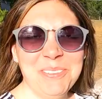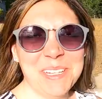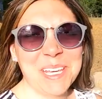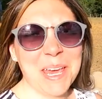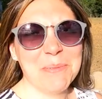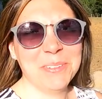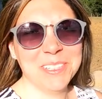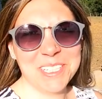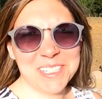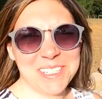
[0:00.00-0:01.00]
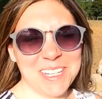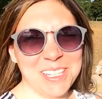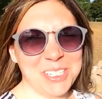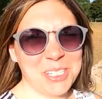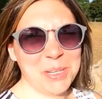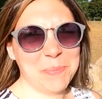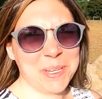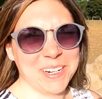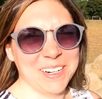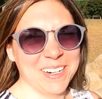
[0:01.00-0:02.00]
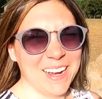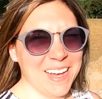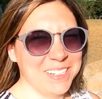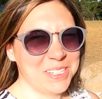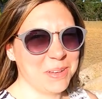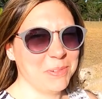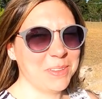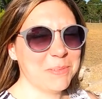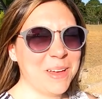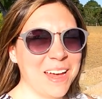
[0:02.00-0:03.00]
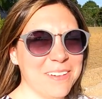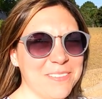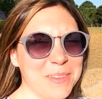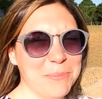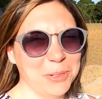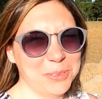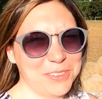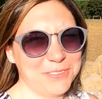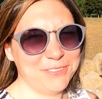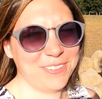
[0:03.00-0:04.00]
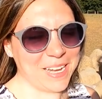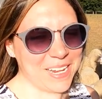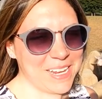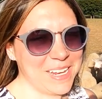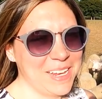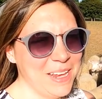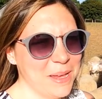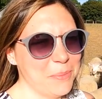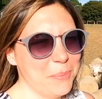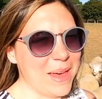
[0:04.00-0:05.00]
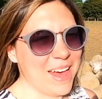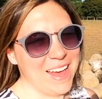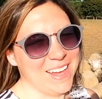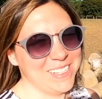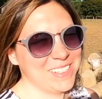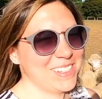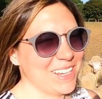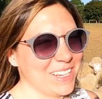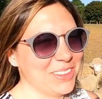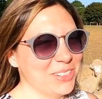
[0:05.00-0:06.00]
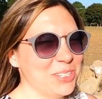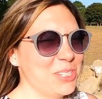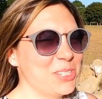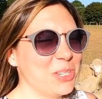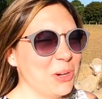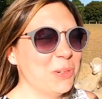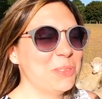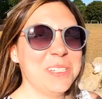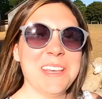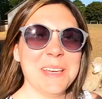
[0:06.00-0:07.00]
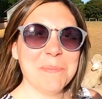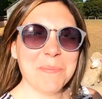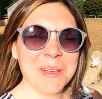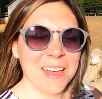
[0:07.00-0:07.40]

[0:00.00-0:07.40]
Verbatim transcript: We came over to see the sheep here, and some of them have the most funny baths. Like, they're so deep,